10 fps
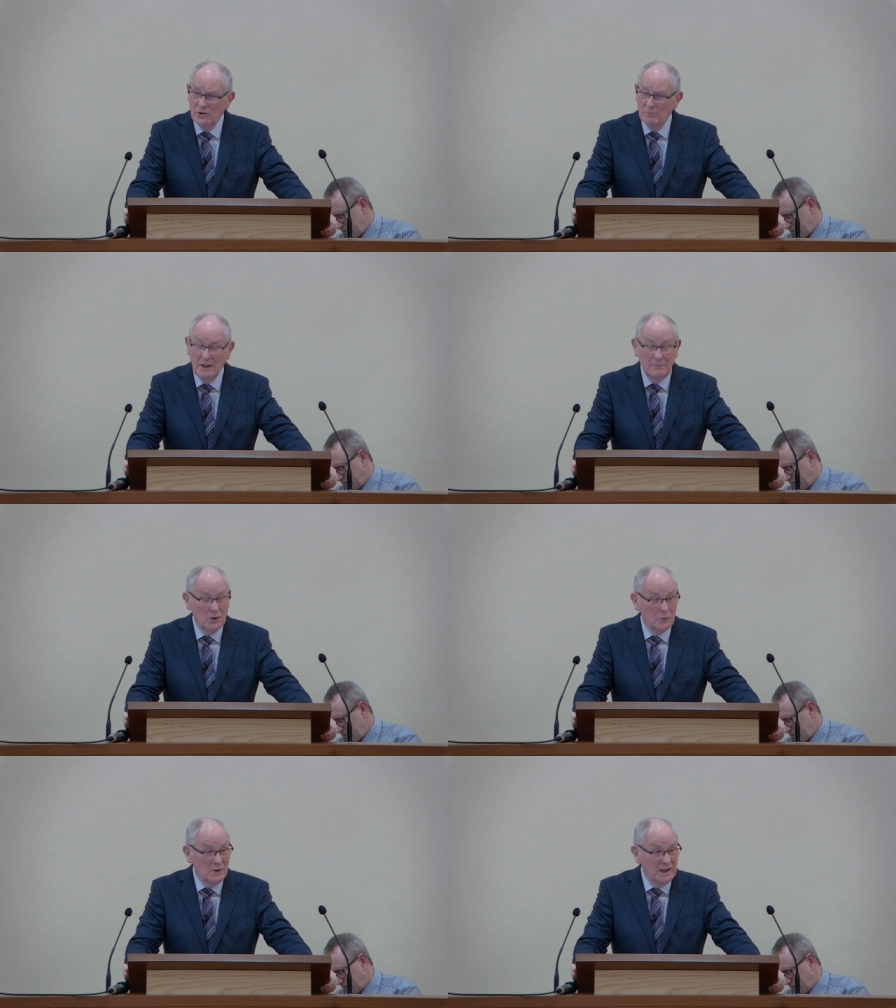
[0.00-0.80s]
You're
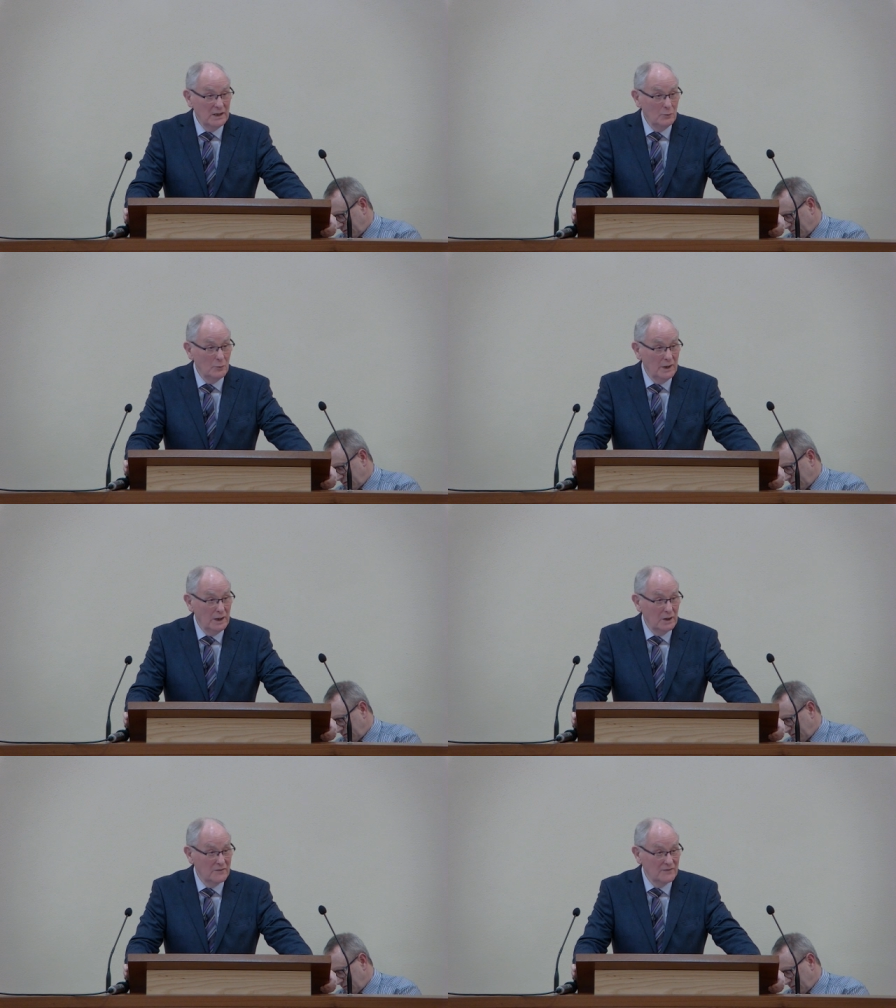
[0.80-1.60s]
maybe already
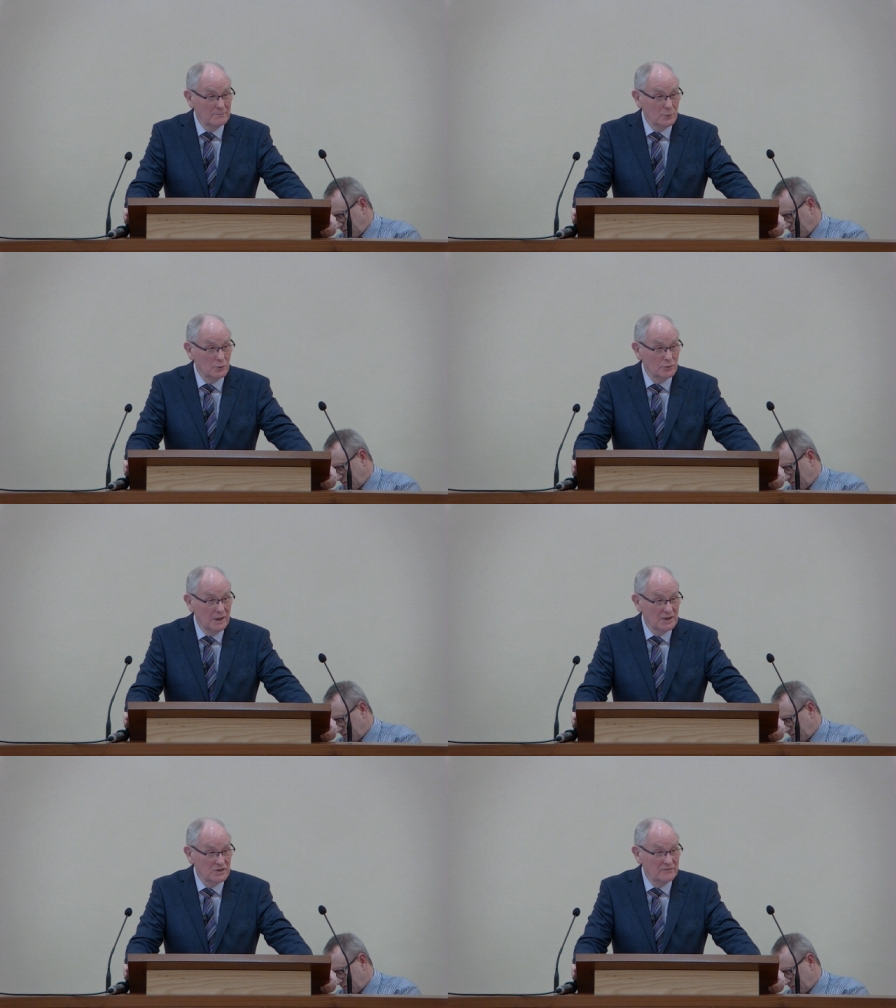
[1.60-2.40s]
aware of that
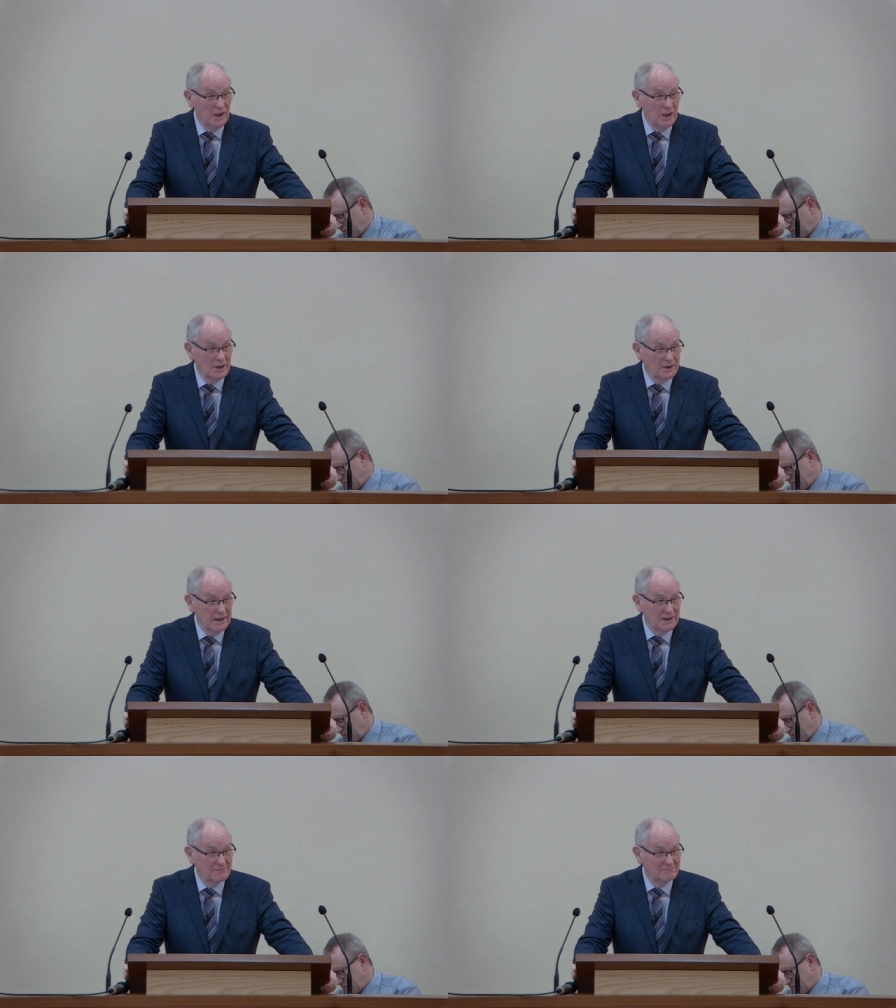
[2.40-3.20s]
progressive
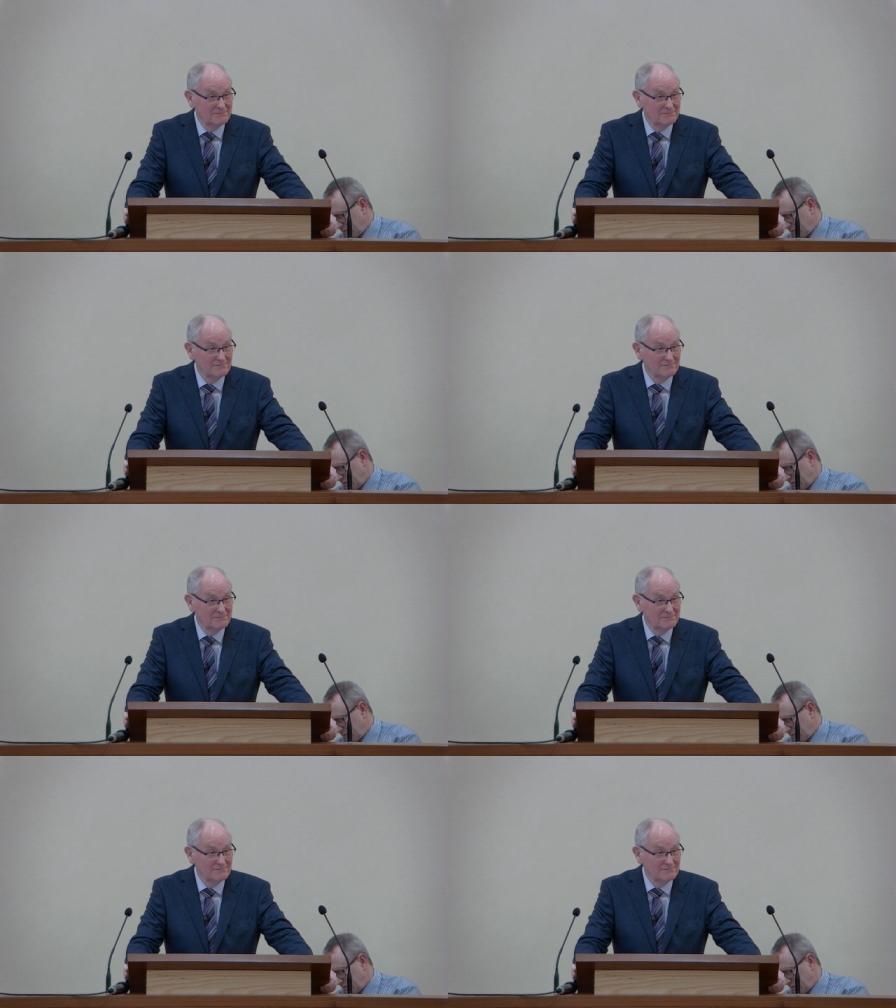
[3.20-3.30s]
hardening.